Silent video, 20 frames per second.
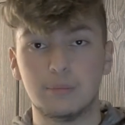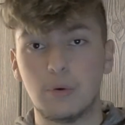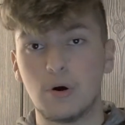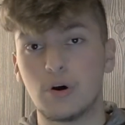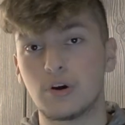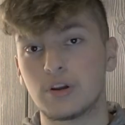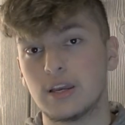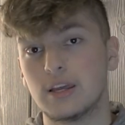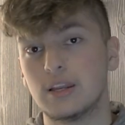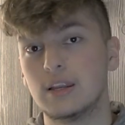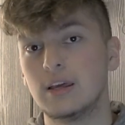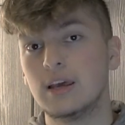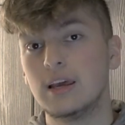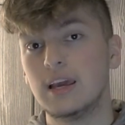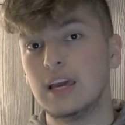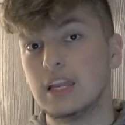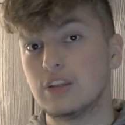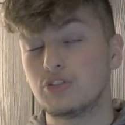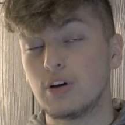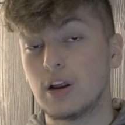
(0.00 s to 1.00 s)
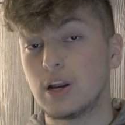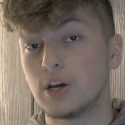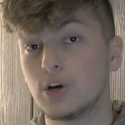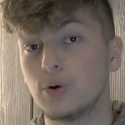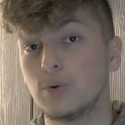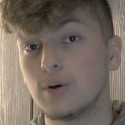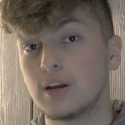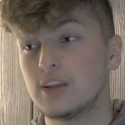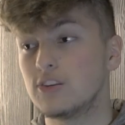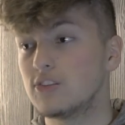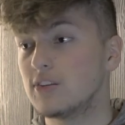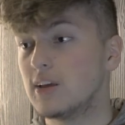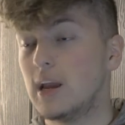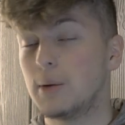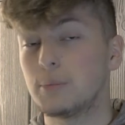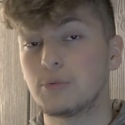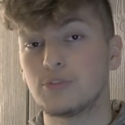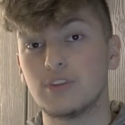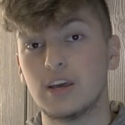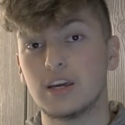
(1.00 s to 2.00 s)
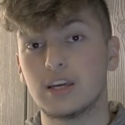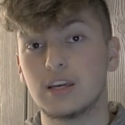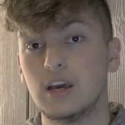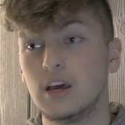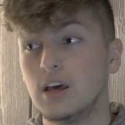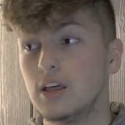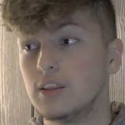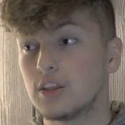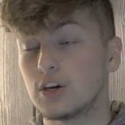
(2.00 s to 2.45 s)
the market and try to go against cameras like